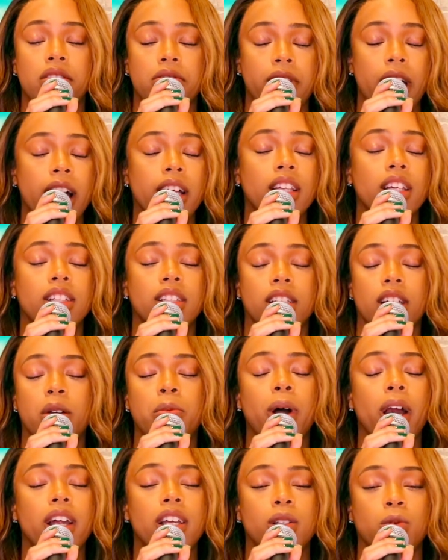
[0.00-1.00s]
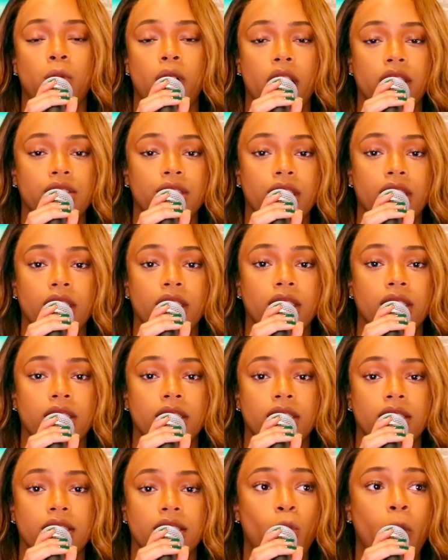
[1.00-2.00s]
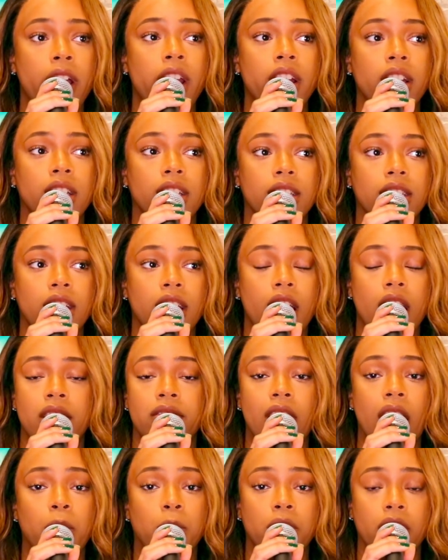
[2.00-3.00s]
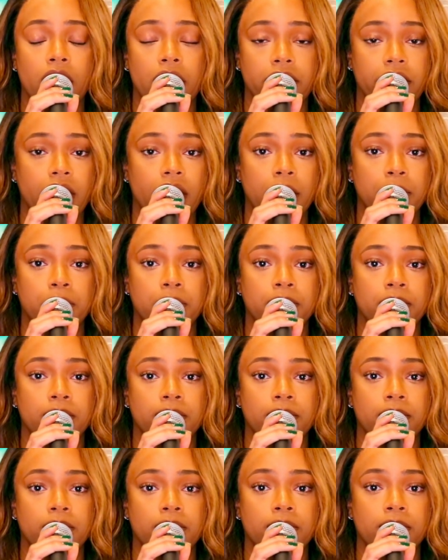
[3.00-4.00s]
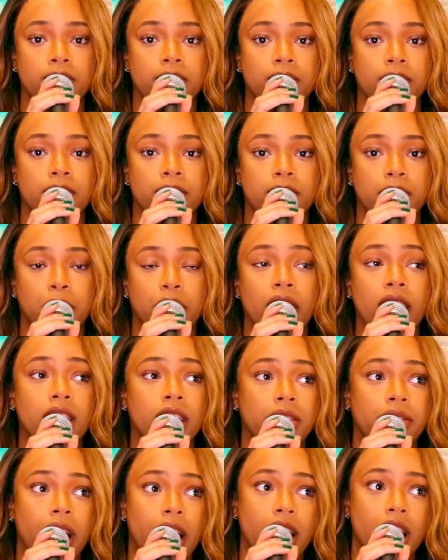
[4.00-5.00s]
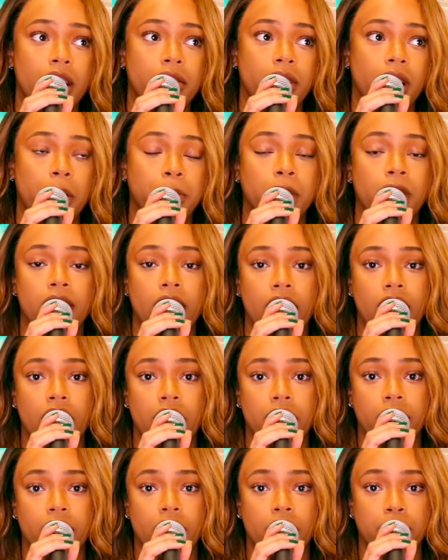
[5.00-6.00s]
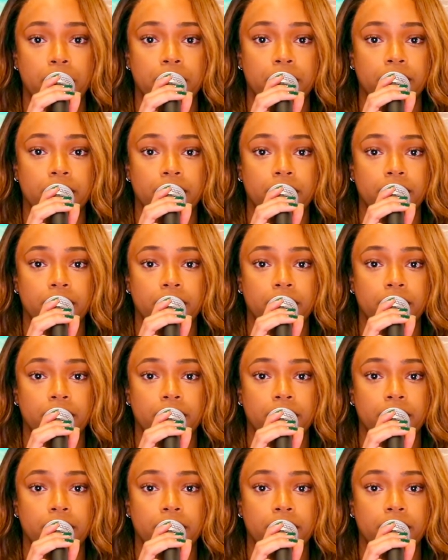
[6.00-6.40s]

The fact that somebody is watching and waiting to see if I will give up. Because if I give up, then they give up.